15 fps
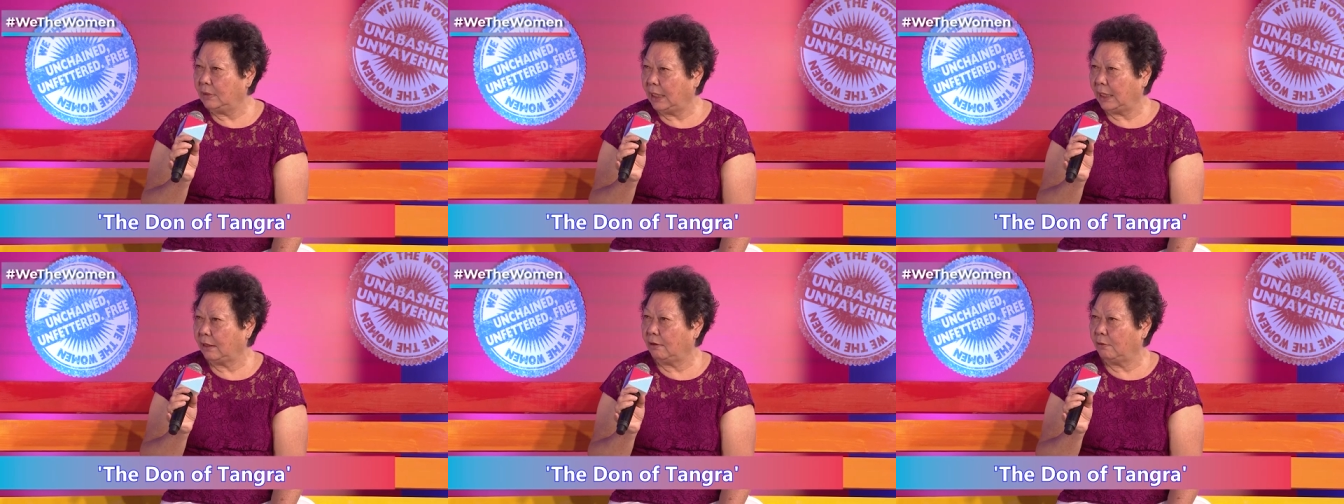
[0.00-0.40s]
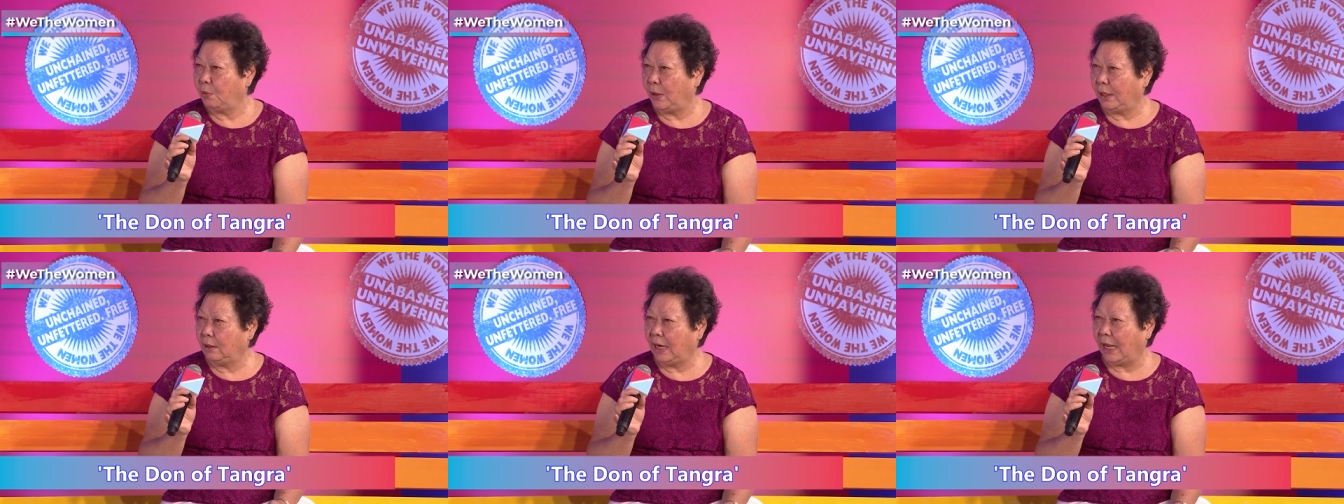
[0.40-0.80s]
like
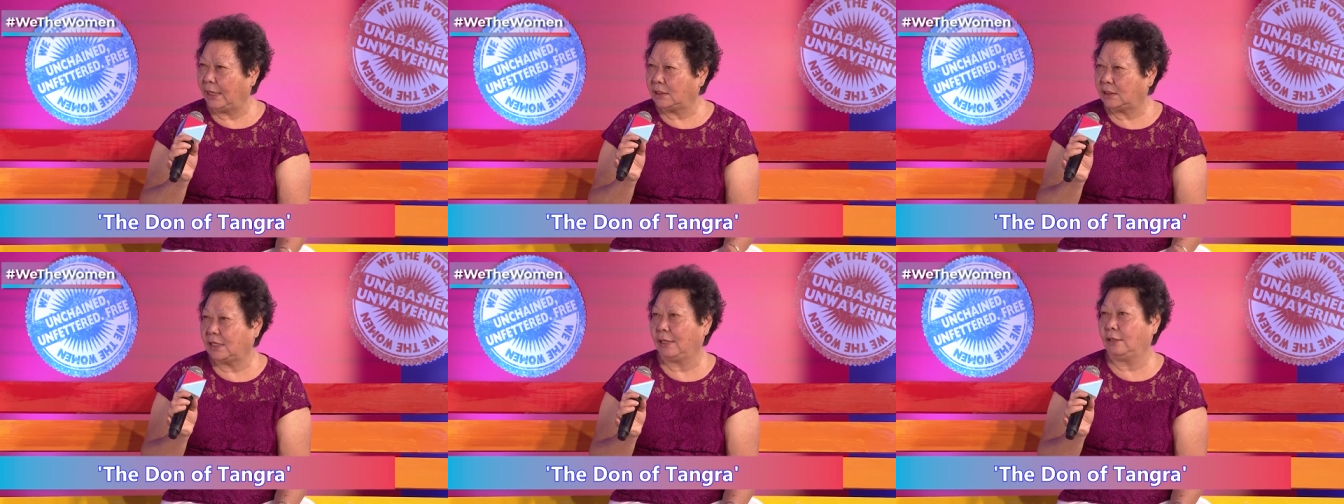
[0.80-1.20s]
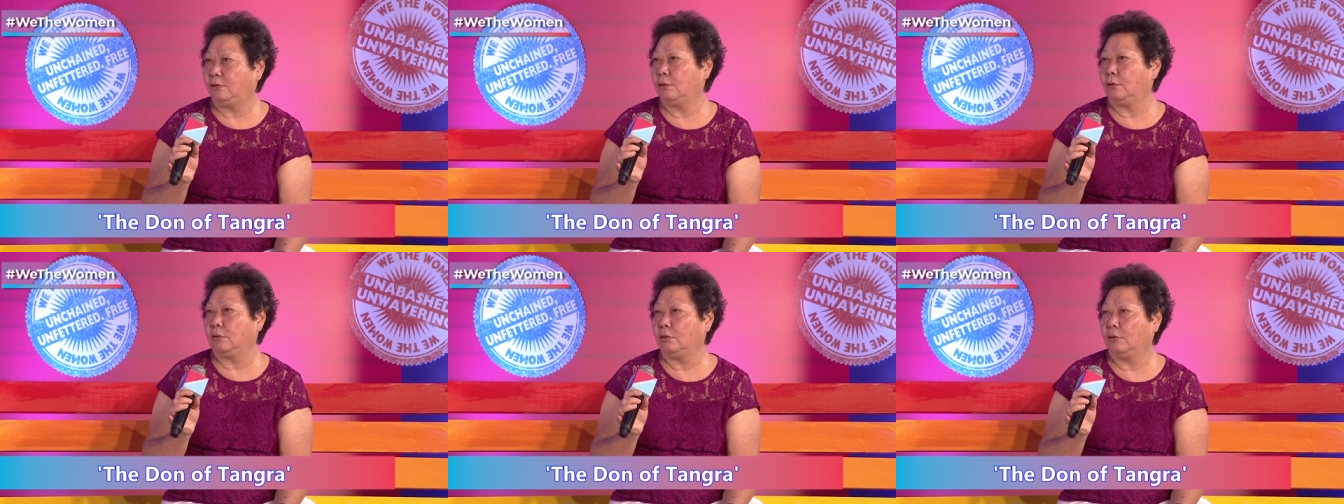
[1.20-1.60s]
when I start
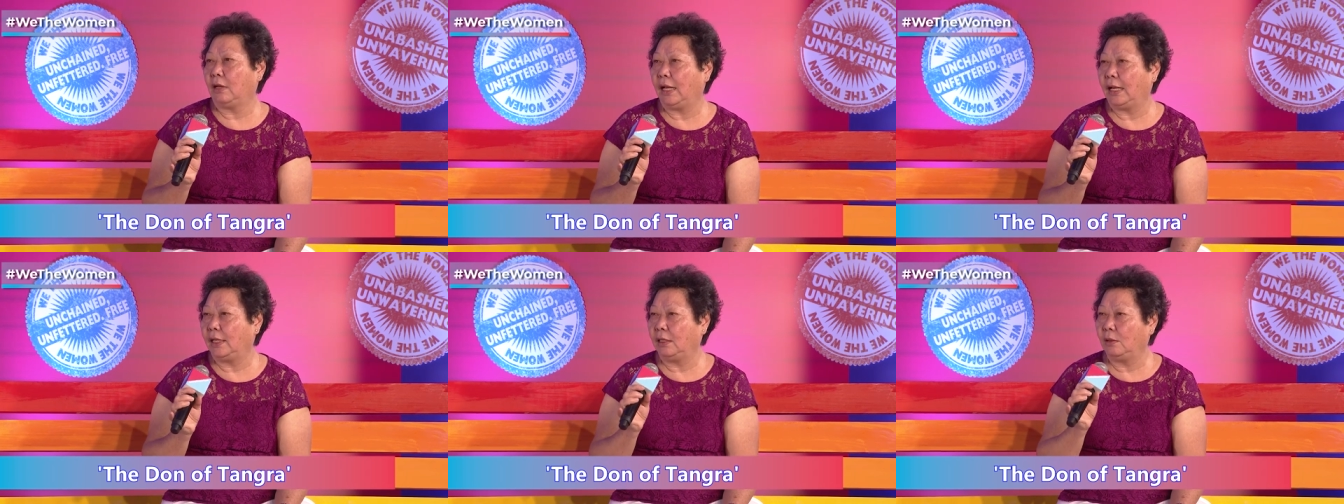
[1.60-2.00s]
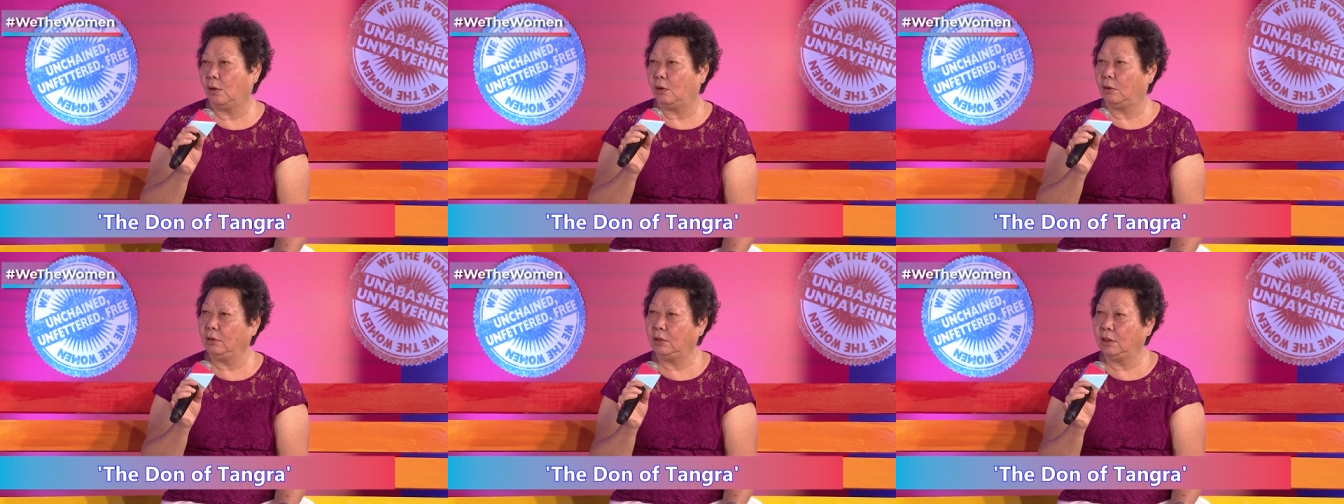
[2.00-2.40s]
to cook, I
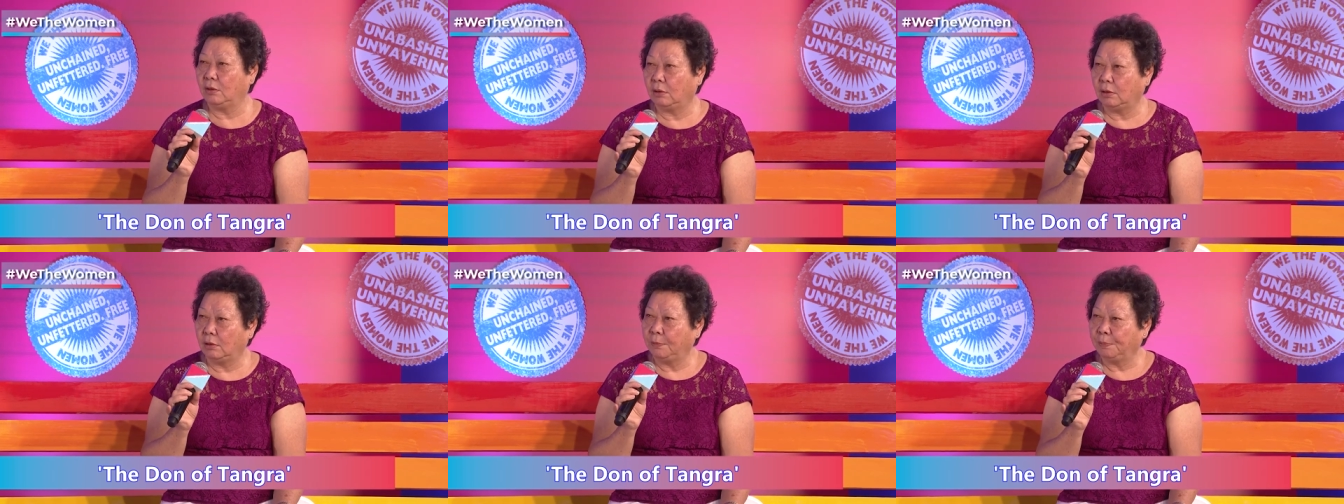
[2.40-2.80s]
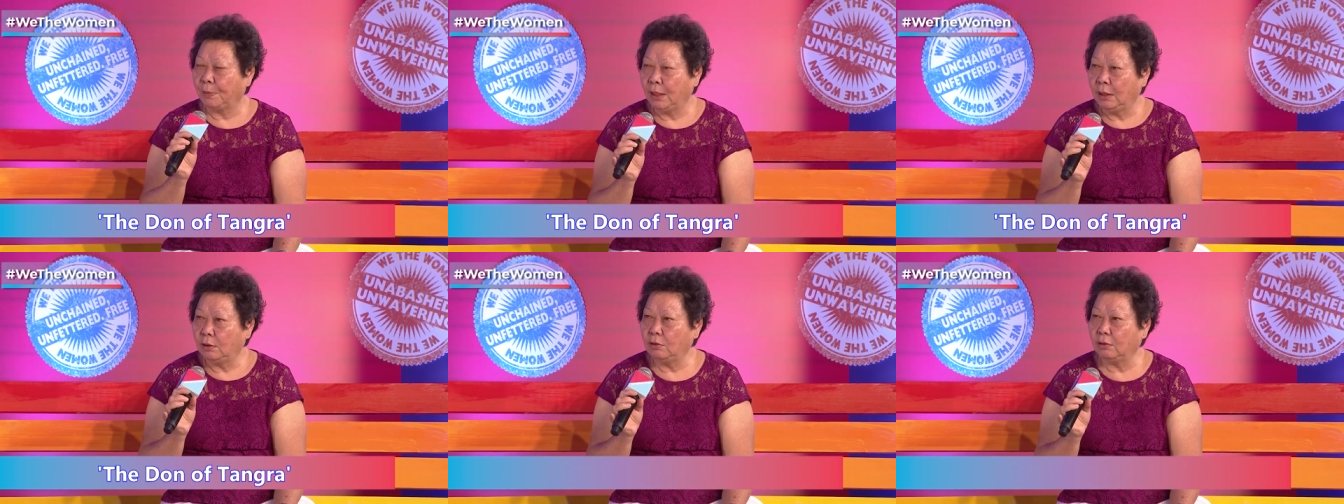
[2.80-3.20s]
only know
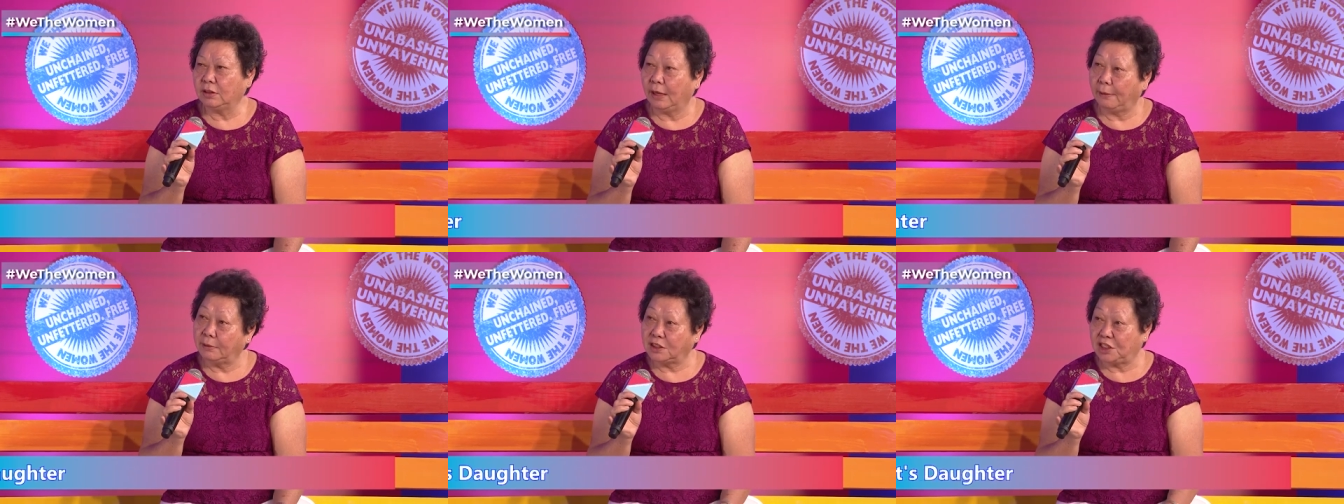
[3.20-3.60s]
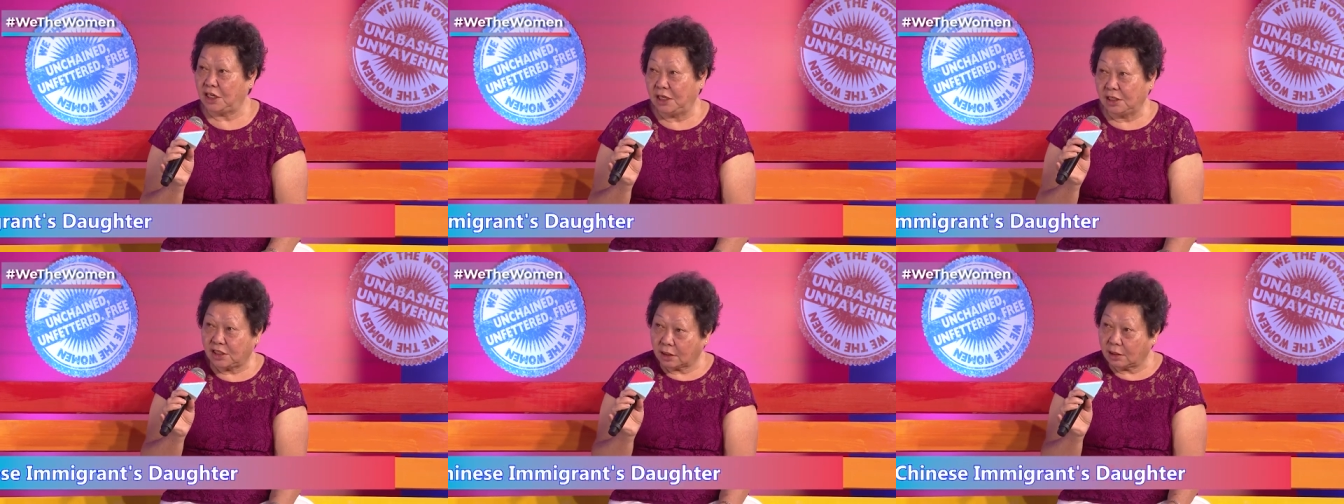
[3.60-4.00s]
cook that
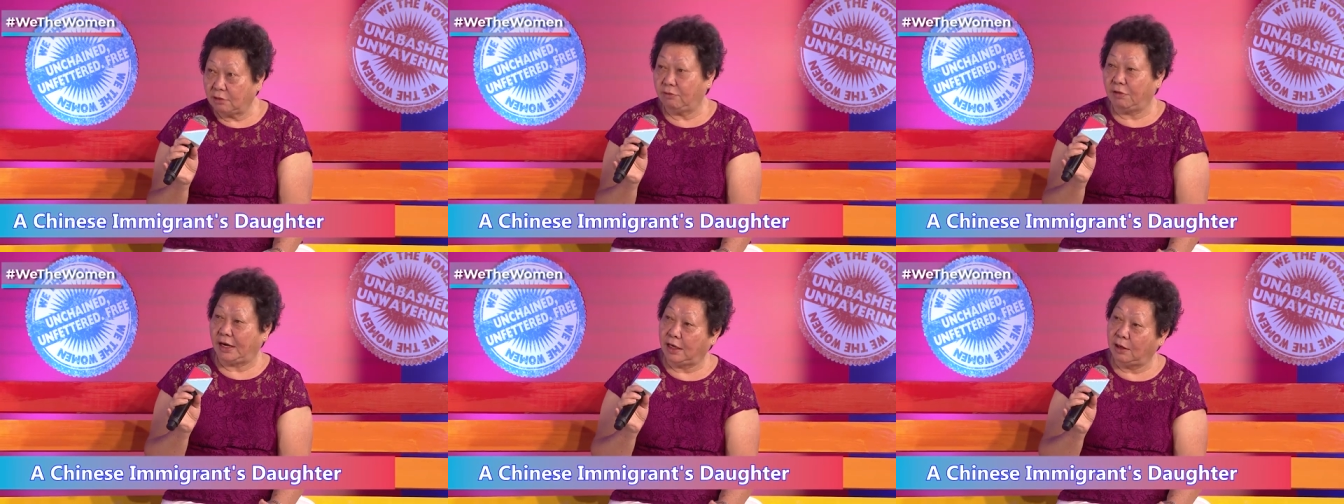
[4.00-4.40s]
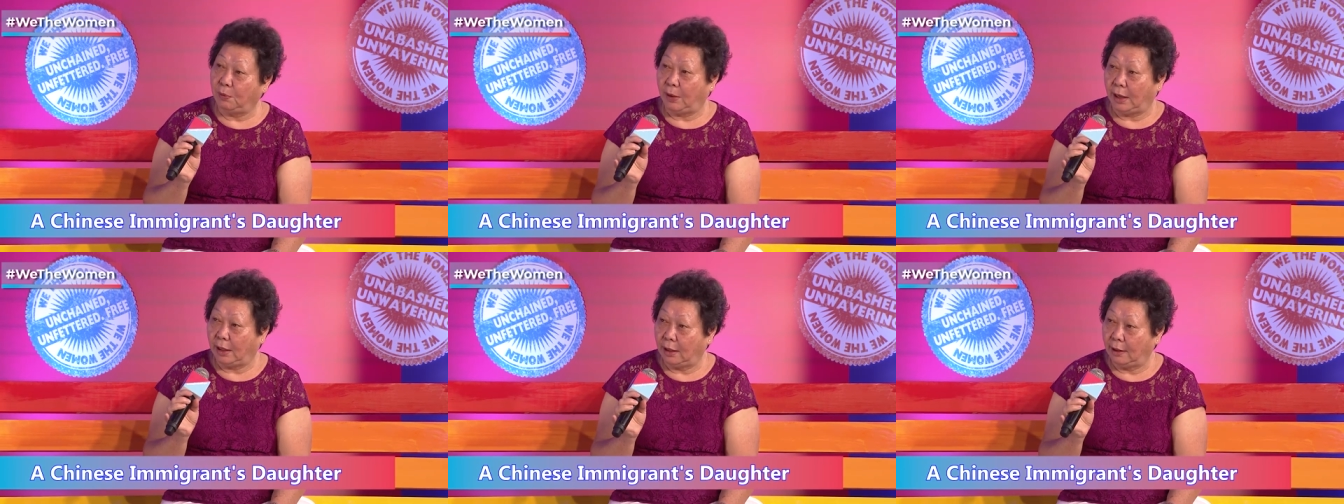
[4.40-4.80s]
chili chicken very well.